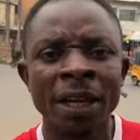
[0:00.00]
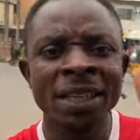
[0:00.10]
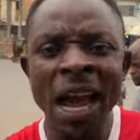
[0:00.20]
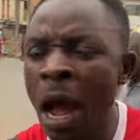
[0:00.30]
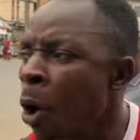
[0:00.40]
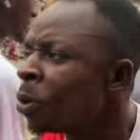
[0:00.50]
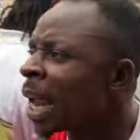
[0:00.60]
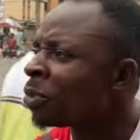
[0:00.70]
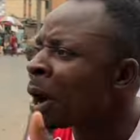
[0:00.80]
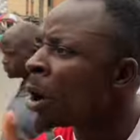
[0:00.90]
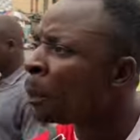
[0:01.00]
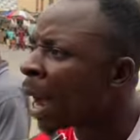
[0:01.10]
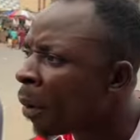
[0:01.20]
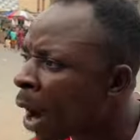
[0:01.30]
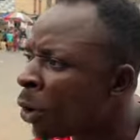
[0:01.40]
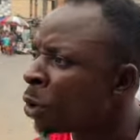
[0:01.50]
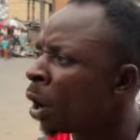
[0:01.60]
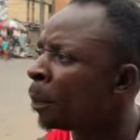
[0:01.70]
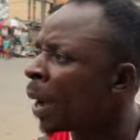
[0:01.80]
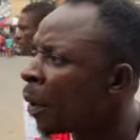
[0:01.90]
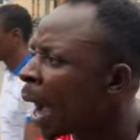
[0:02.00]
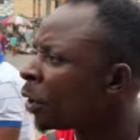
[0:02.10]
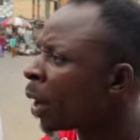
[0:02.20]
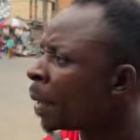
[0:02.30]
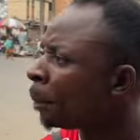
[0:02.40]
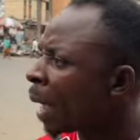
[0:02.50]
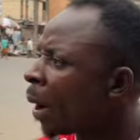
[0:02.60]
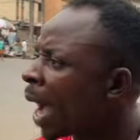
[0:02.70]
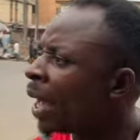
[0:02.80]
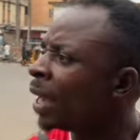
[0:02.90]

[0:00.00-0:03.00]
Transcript: Now that you are in power,